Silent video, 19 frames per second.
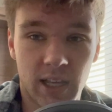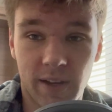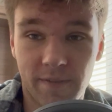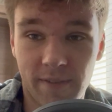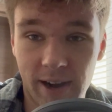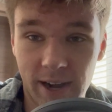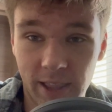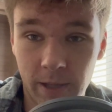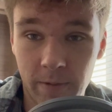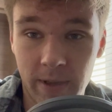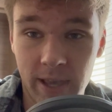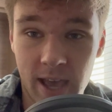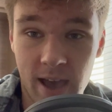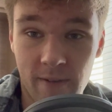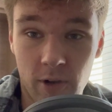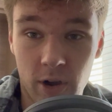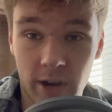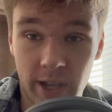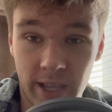And finally we
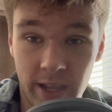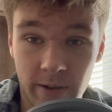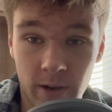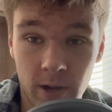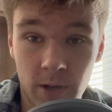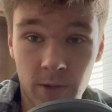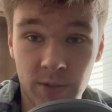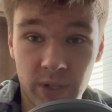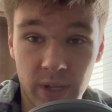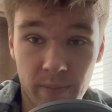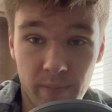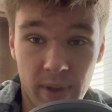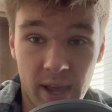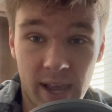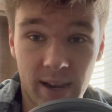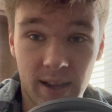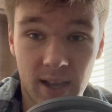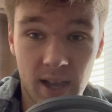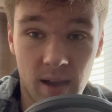have our heroes and
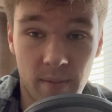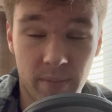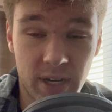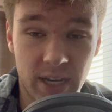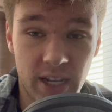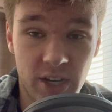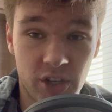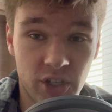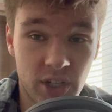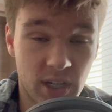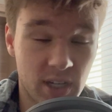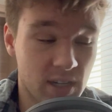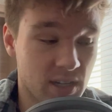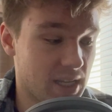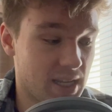pet combination.